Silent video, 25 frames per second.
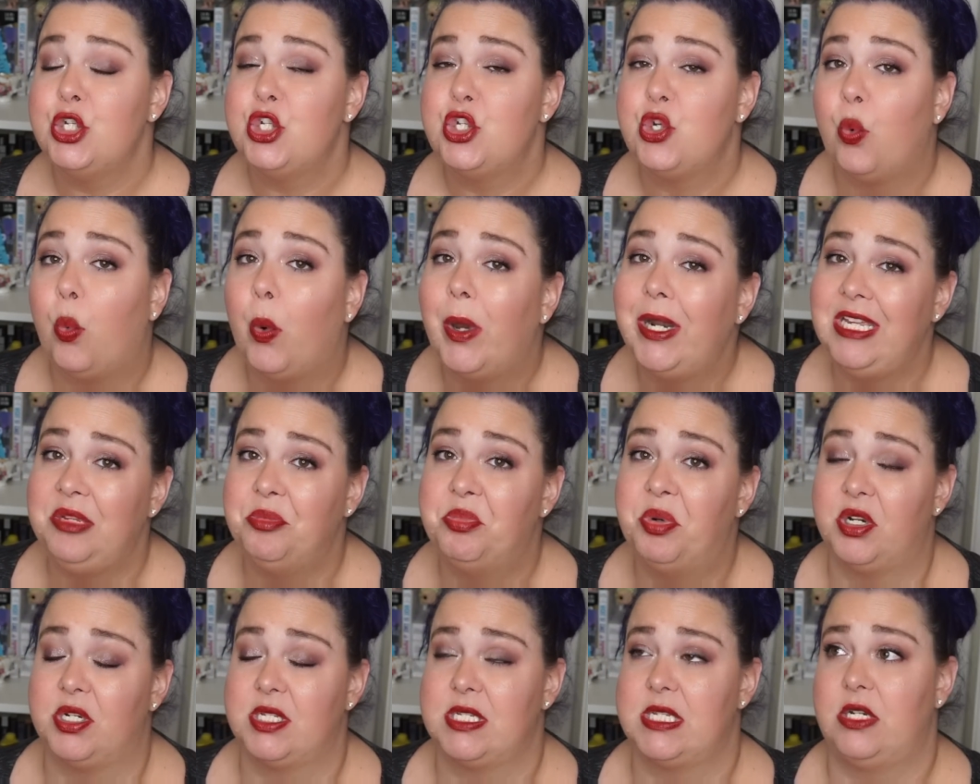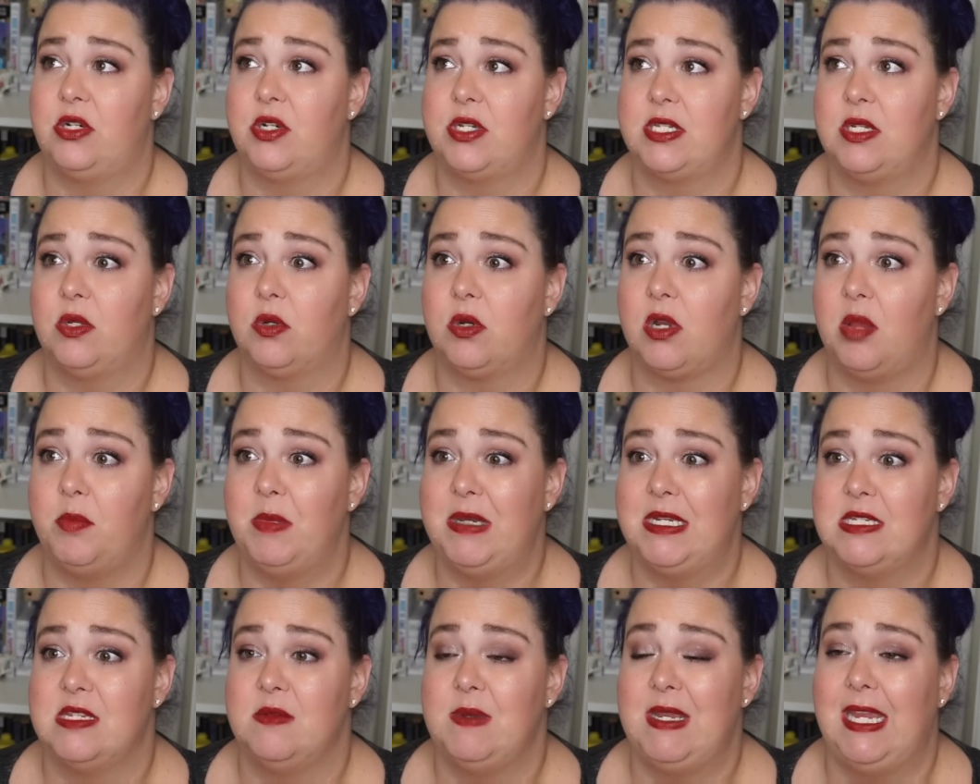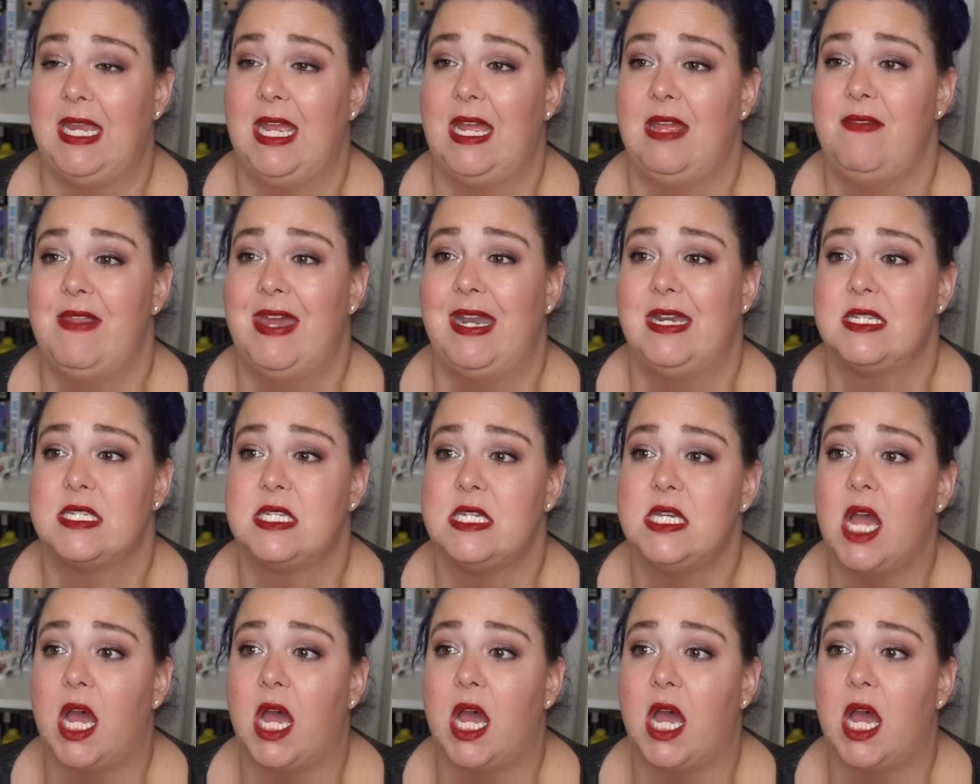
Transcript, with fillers: 20 books that are still coming to me, and that is